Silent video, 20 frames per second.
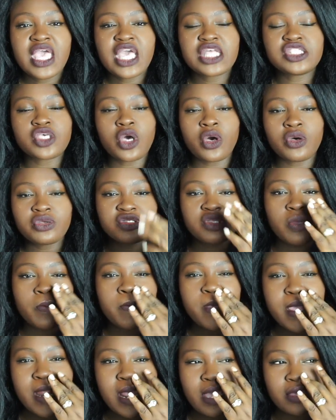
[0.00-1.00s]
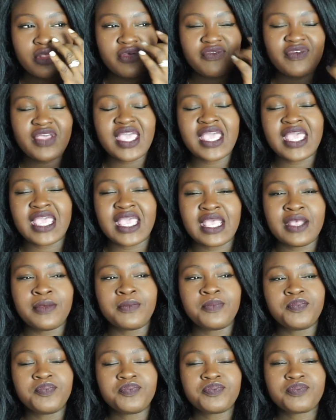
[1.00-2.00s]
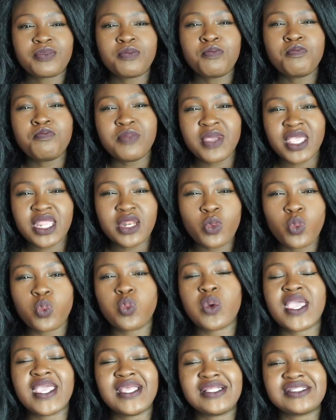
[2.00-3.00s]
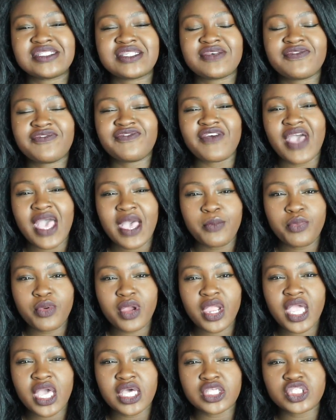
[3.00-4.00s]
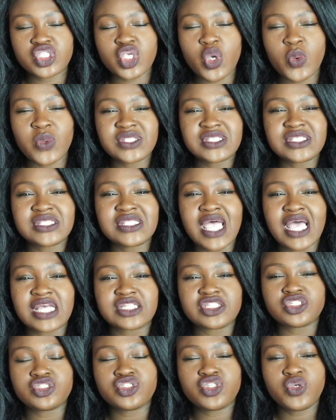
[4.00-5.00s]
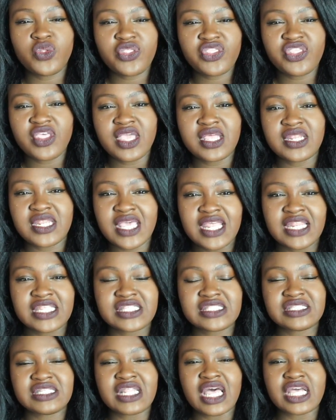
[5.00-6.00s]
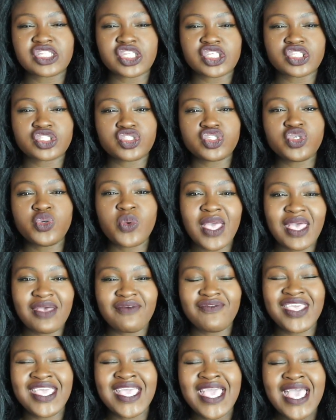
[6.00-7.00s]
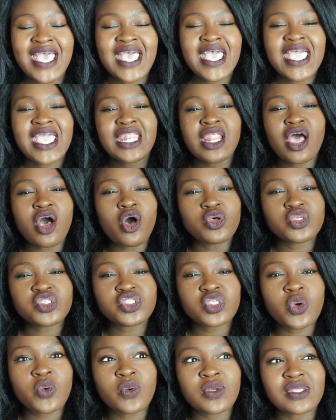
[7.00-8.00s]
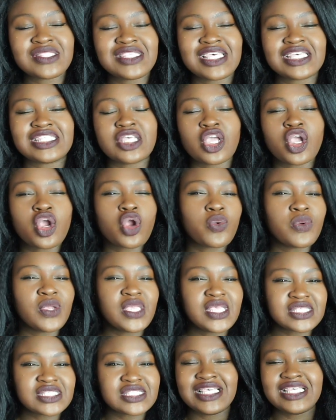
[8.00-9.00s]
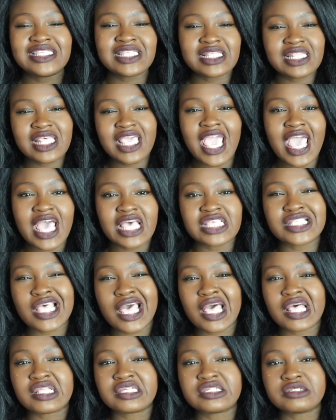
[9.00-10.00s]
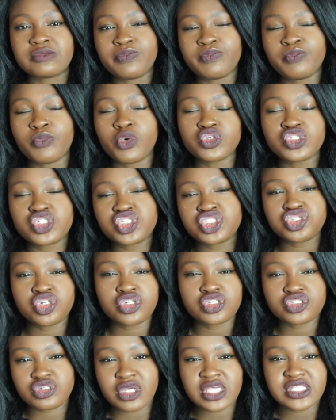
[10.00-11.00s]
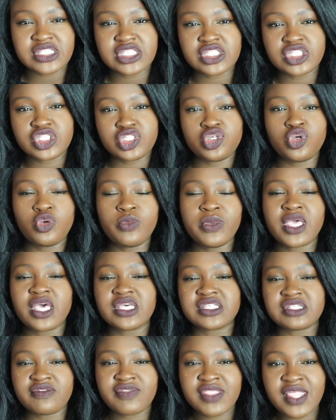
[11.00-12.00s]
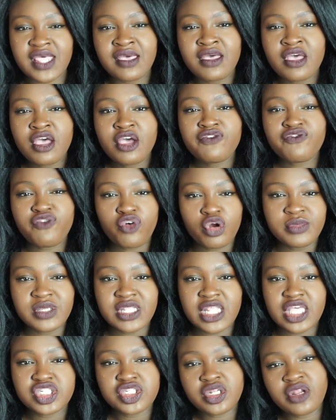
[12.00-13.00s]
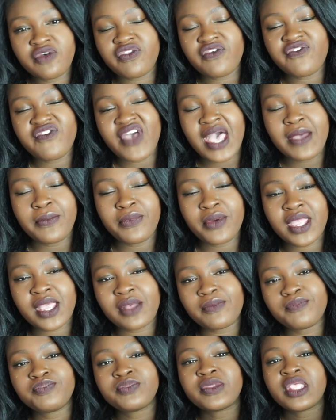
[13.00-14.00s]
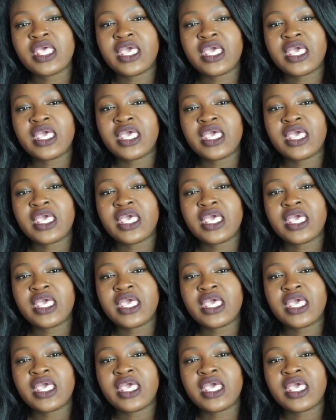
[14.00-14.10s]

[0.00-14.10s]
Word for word: It's also made out of a mid-weight fabric, so it's not too thin and it's not too heavy and it also doesn't crease easily as most shirt dresses do because of the formulation of the fabric.